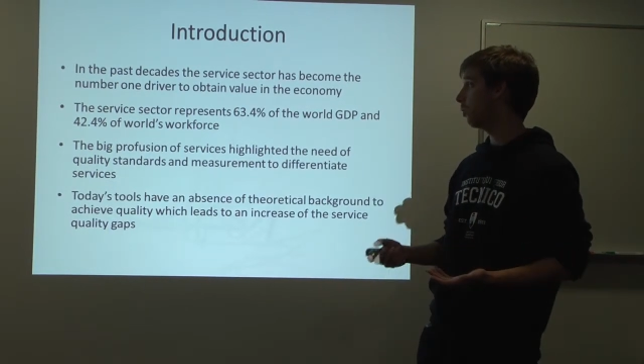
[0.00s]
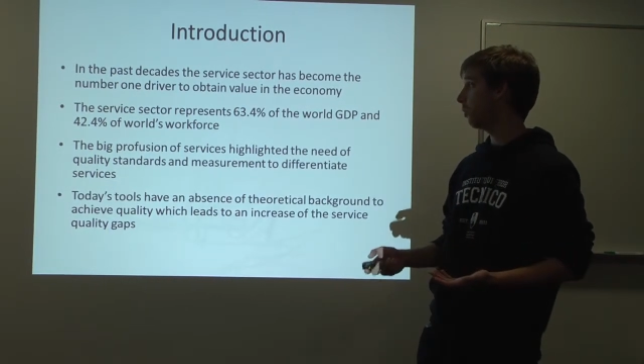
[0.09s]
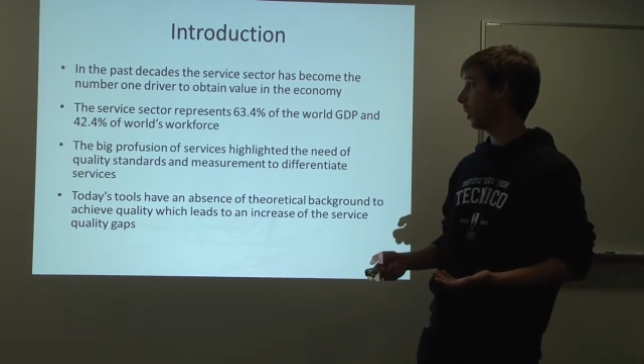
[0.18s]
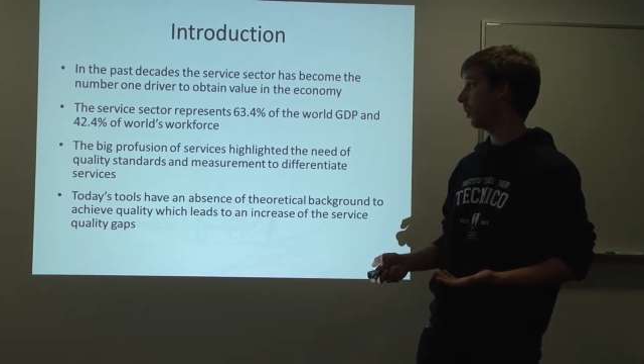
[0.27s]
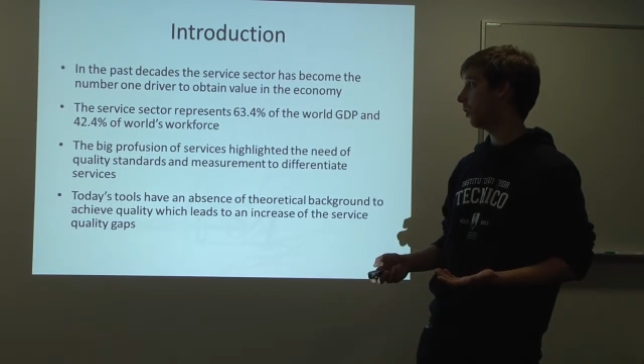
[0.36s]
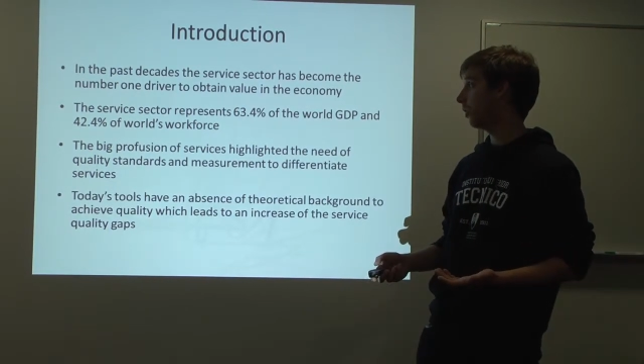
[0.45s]
to
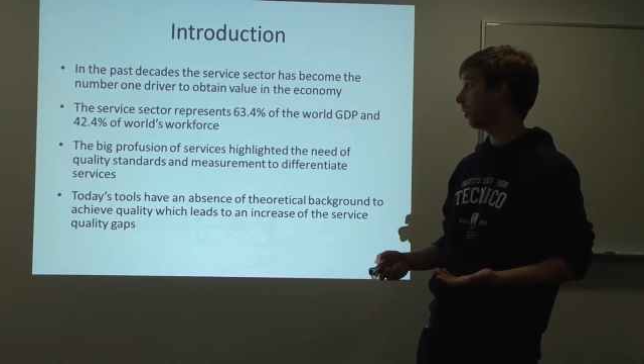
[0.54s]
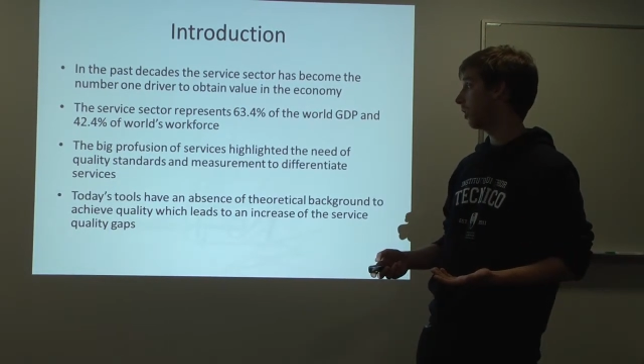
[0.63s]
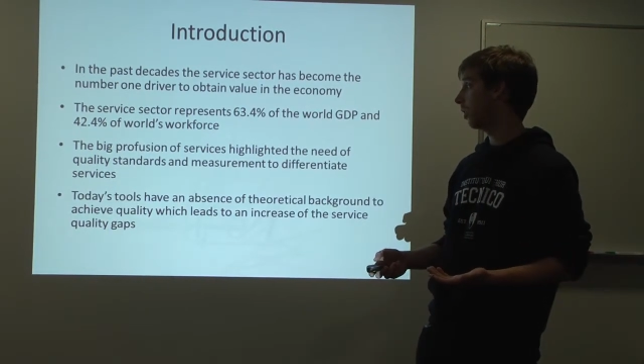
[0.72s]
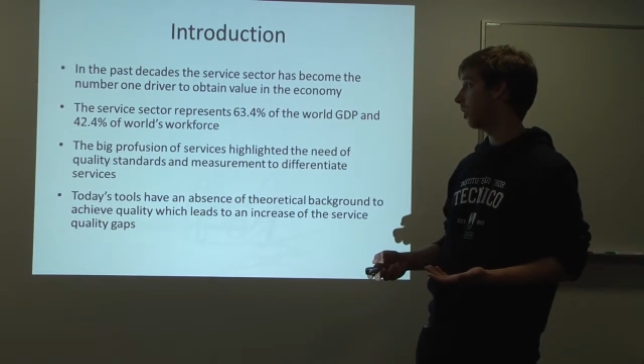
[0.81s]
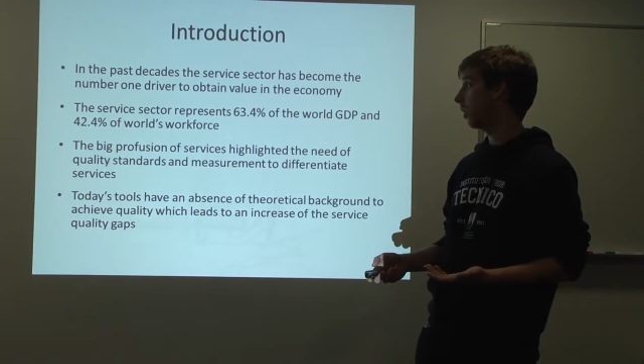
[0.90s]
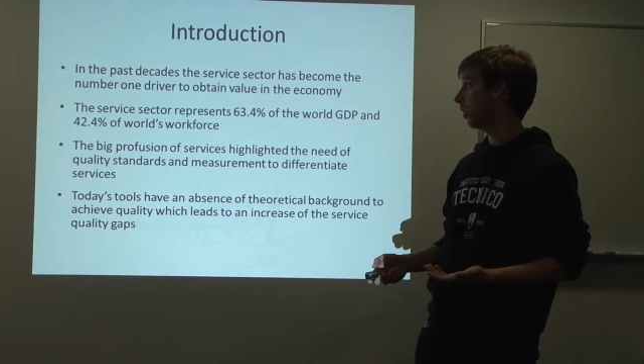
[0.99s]
measure
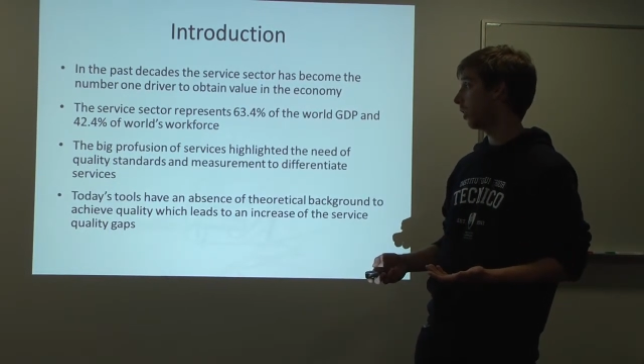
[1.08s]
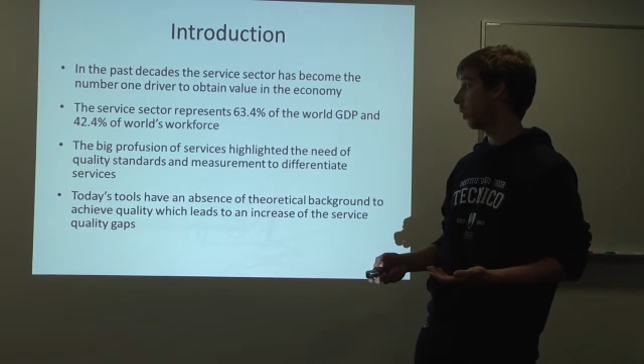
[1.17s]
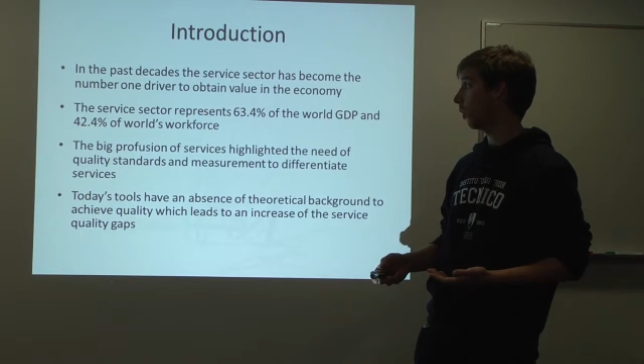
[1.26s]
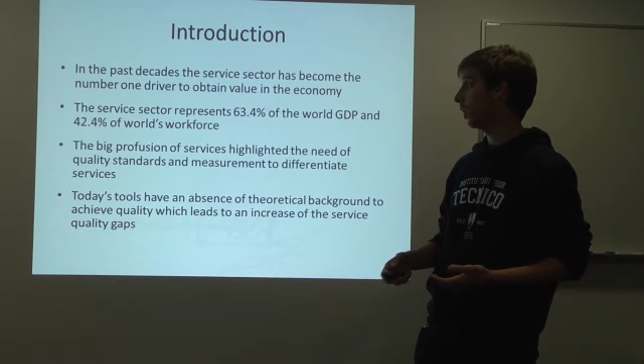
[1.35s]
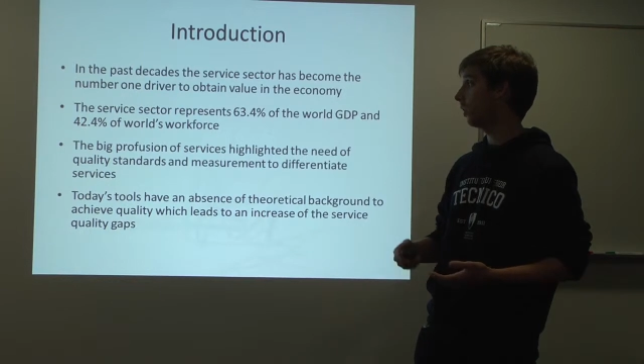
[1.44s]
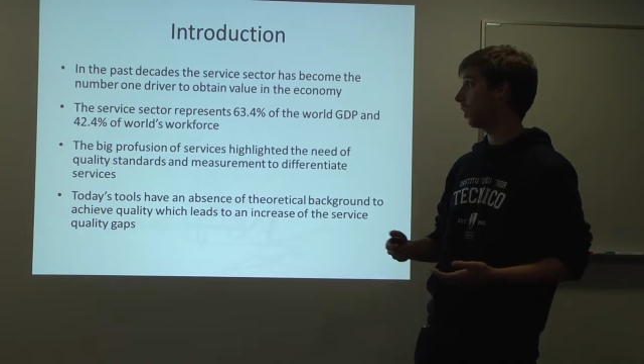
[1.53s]
the
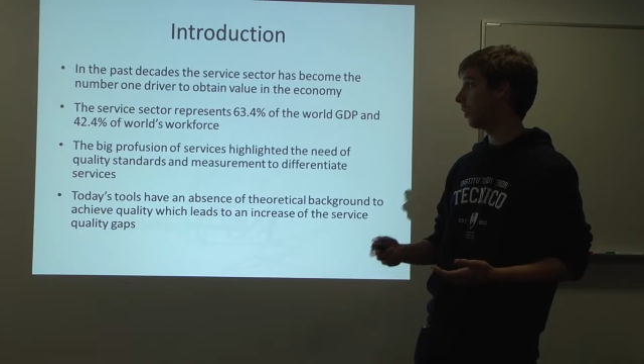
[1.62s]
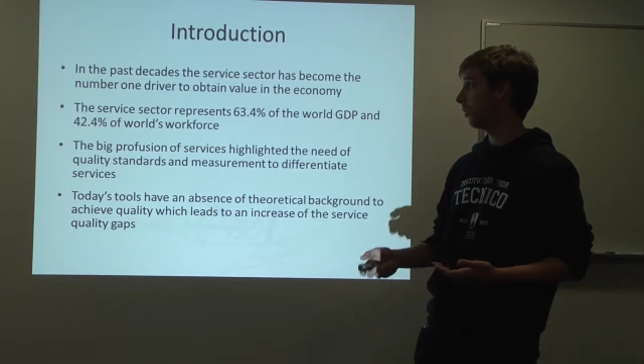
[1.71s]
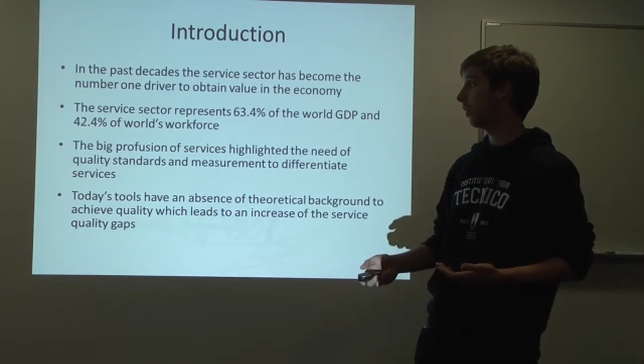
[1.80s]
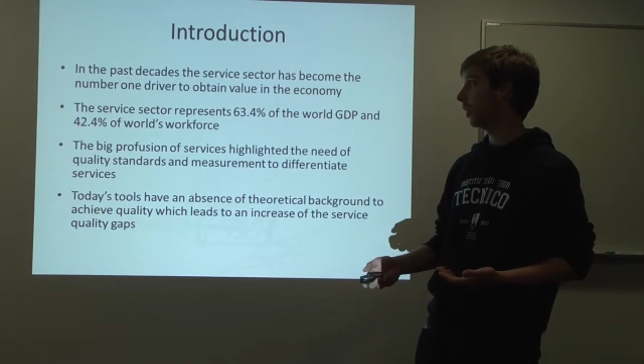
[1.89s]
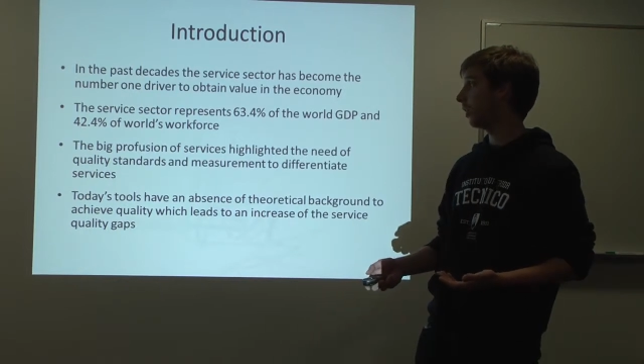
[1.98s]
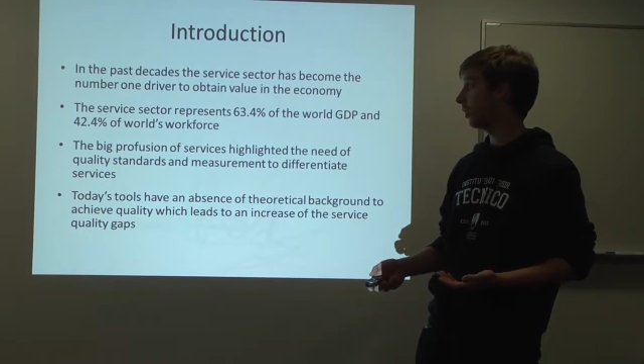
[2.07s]
quality and
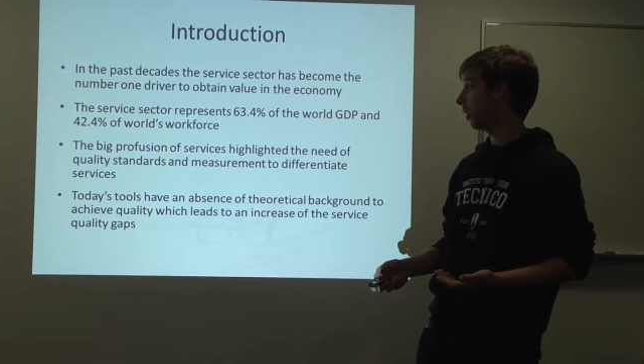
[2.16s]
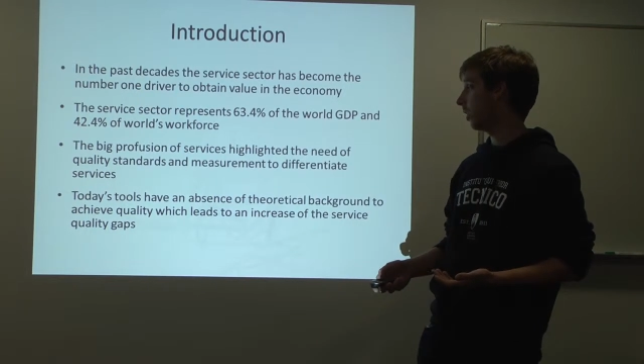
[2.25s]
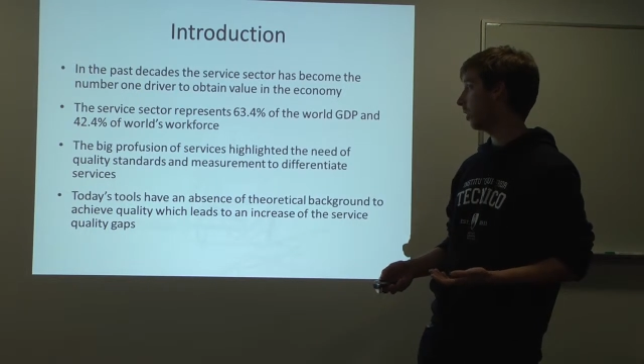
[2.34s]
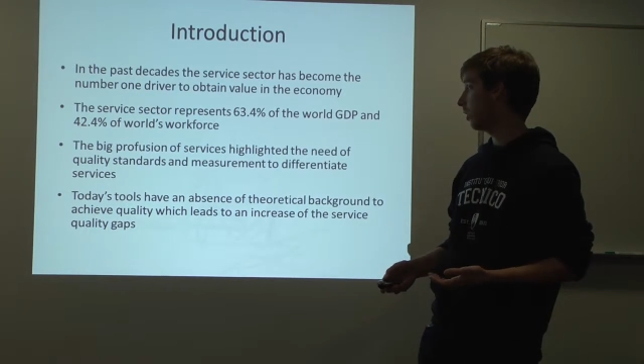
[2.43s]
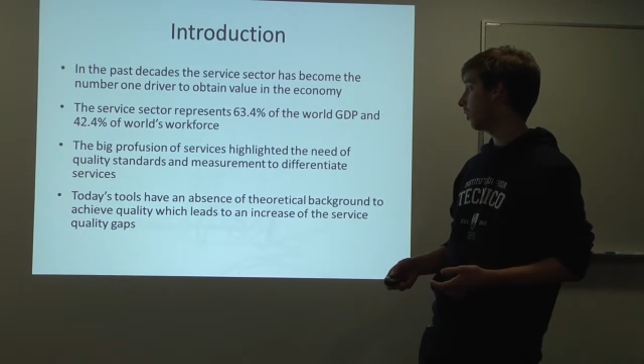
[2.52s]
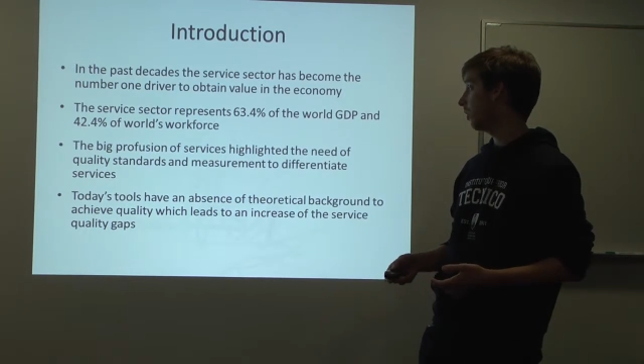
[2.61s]
define these
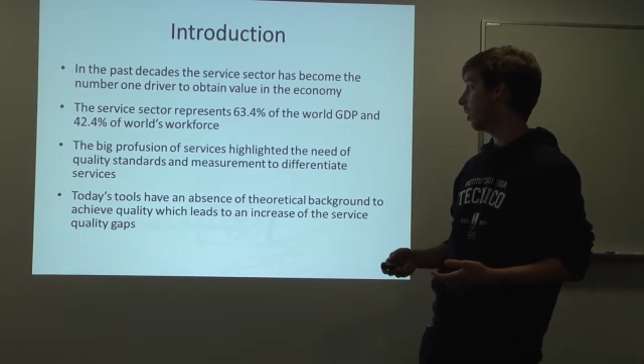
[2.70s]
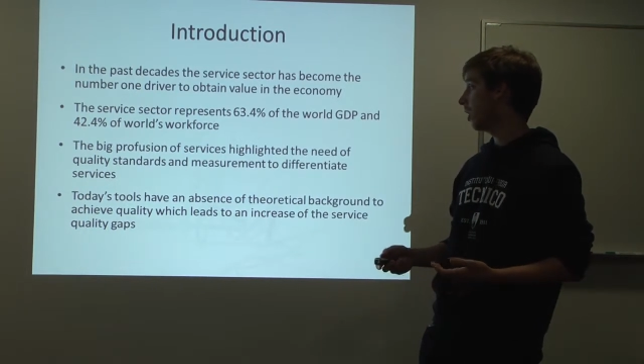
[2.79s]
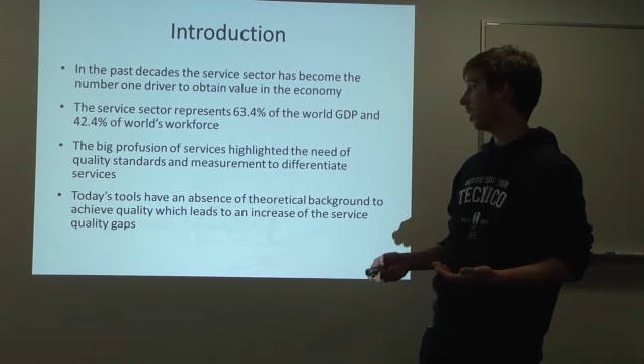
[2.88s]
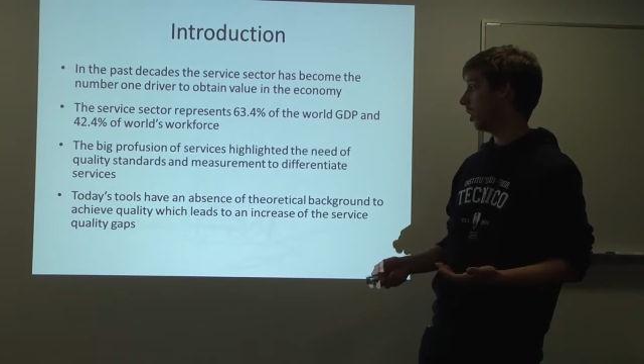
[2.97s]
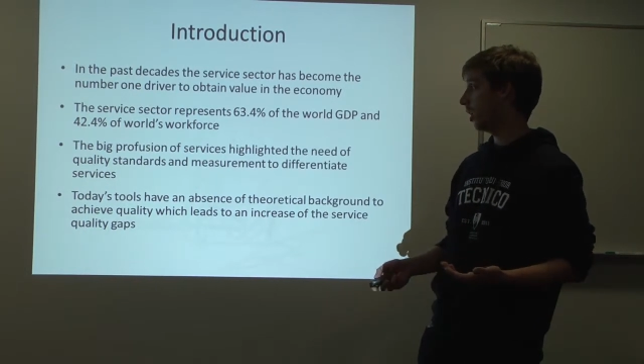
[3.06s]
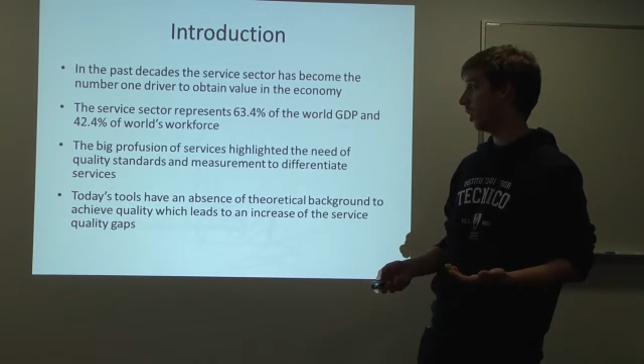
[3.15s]
standards,
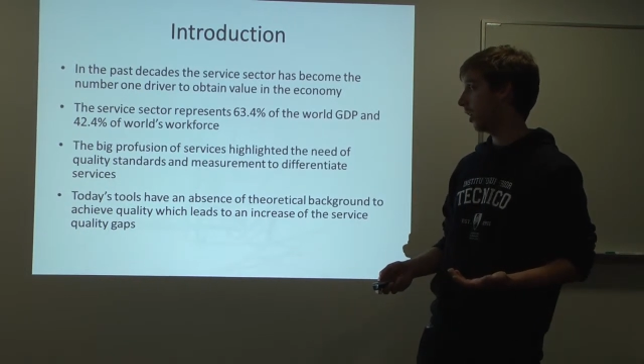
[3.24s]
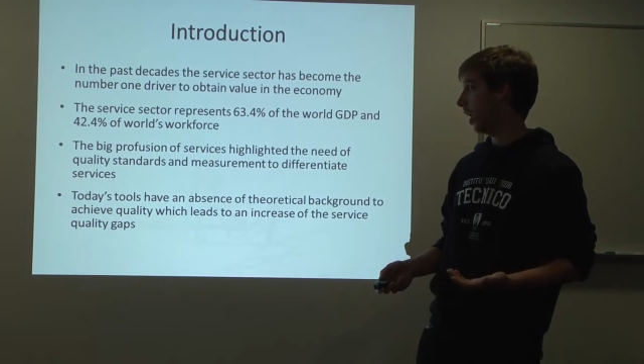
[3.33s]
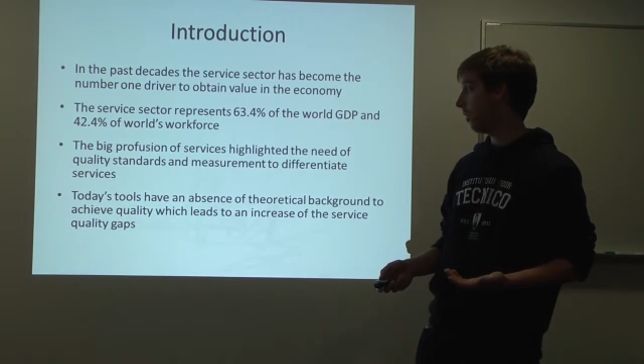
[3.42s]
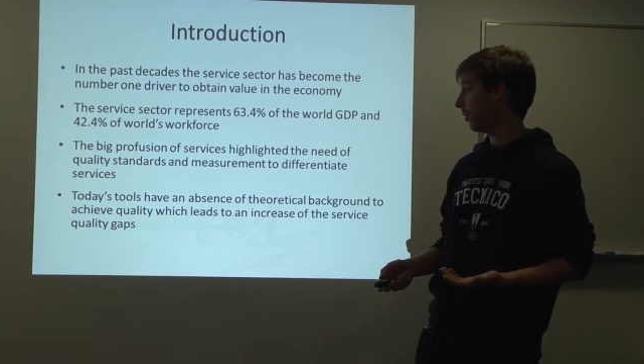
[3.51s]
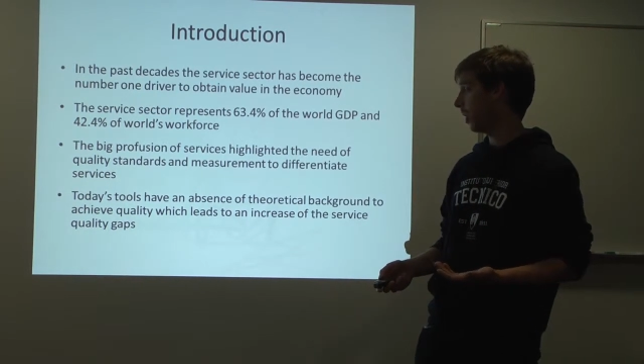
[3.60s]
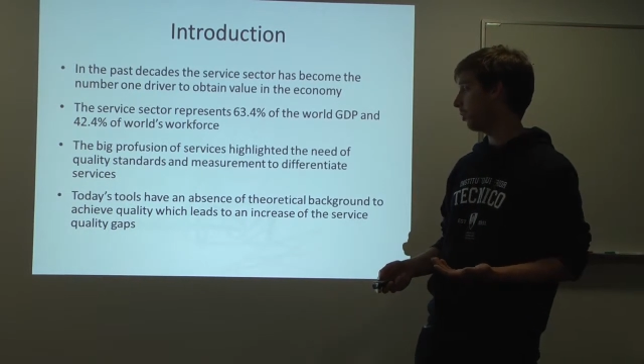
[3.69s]
have an